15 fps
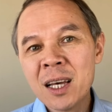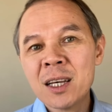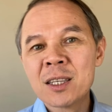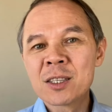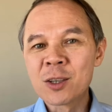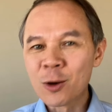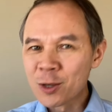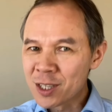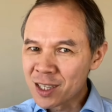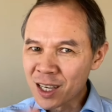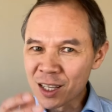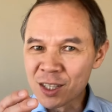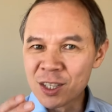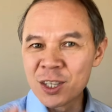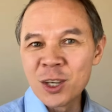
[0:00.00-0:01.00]
so
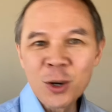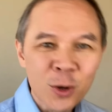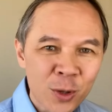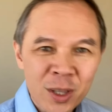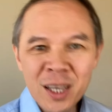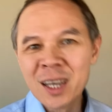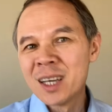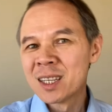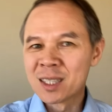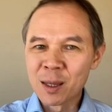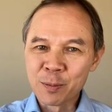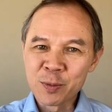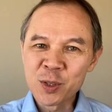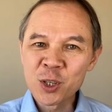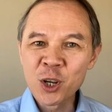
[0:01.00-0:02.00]
stay tuned,
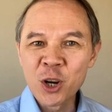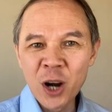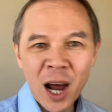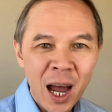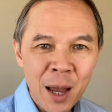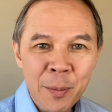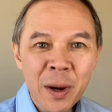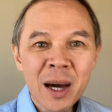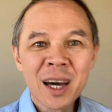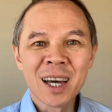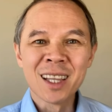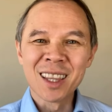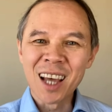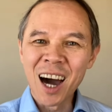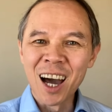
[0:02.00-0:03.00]
subscribe,
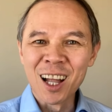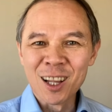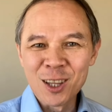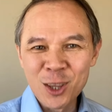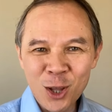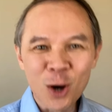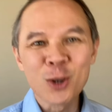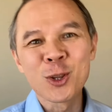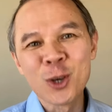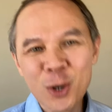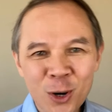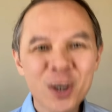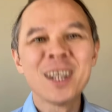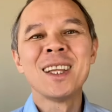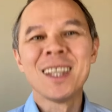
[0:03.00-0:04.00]
and I'll talk to
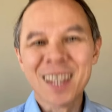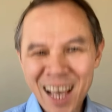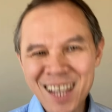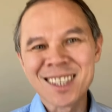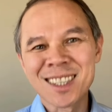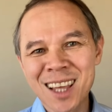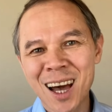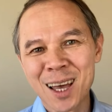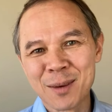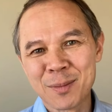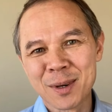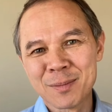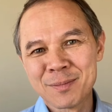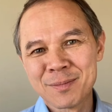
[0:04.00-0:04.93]
you next time.